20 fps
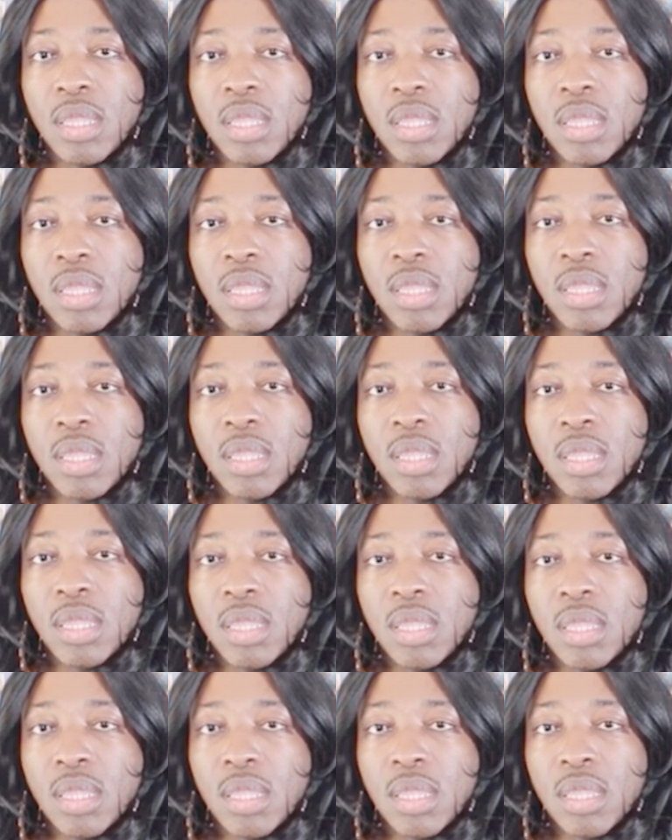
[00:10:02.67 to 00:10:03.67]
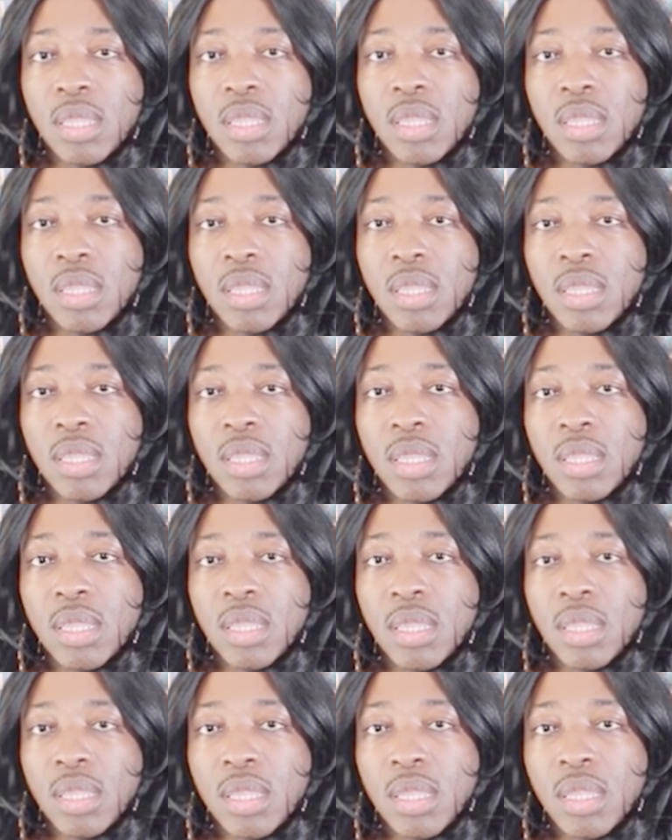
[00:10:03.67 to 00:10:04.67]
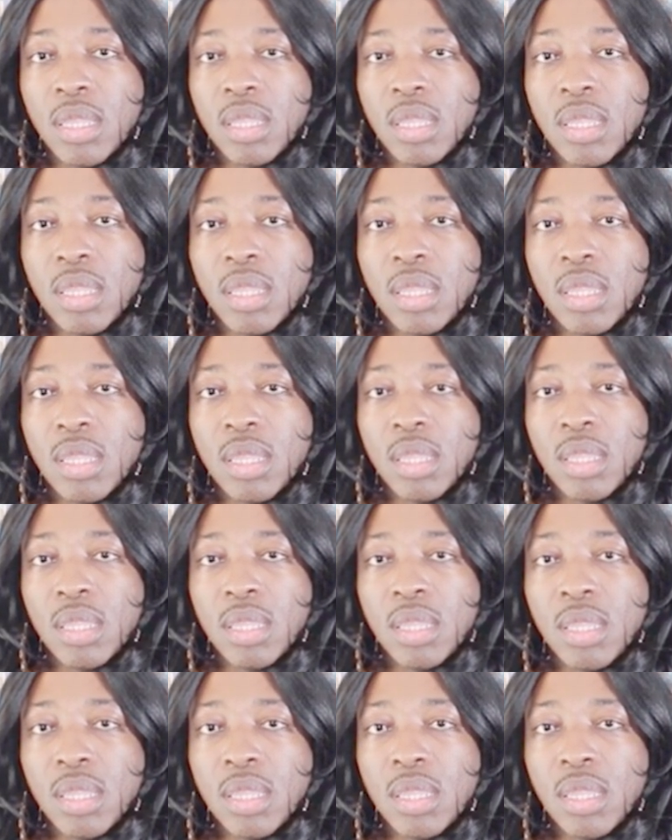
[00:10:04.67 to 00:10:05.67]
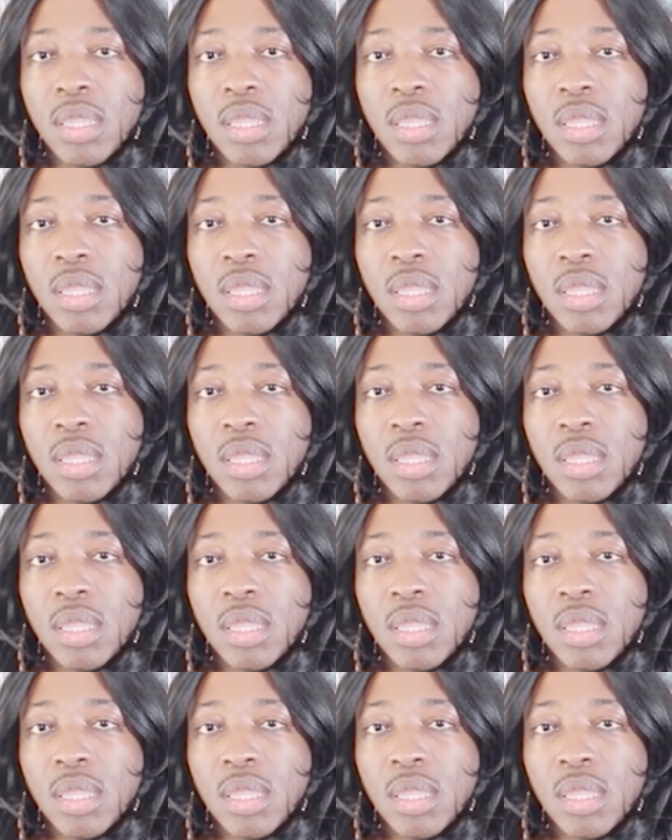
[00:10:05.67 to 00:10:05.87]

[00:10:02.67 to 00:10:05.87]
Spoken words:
[no speech]